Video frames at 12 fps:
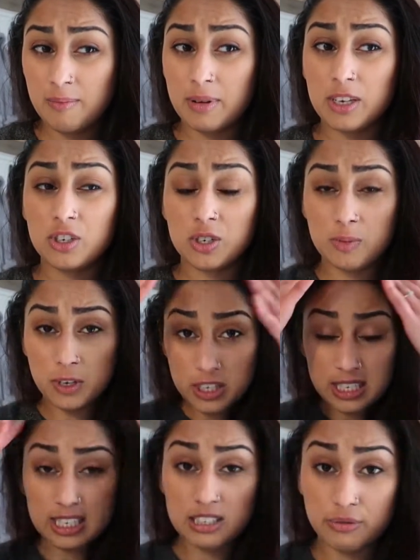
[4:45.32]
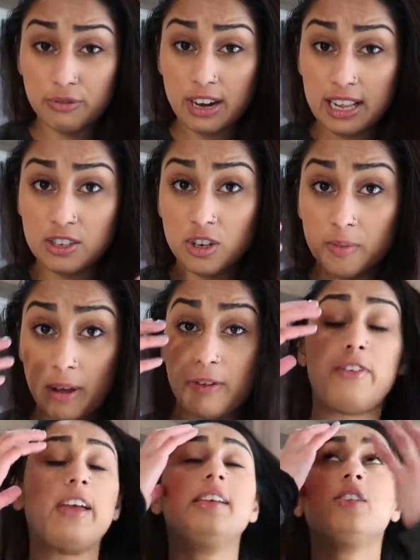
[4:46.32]
just because it sits flat on my
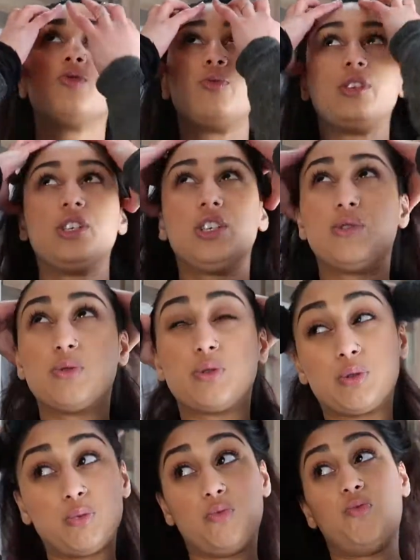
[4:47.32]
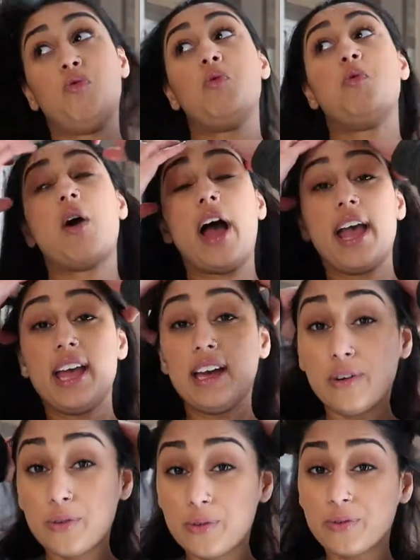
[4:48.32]
face, which is why I
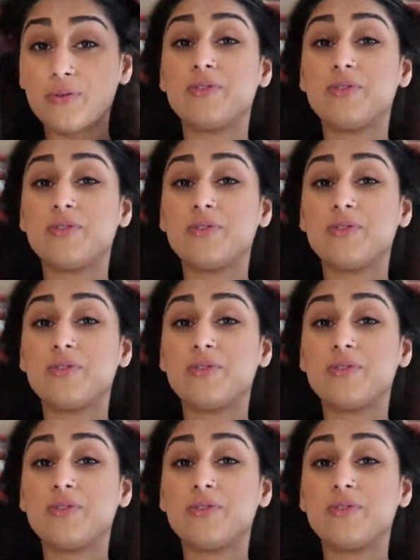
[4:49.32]
don't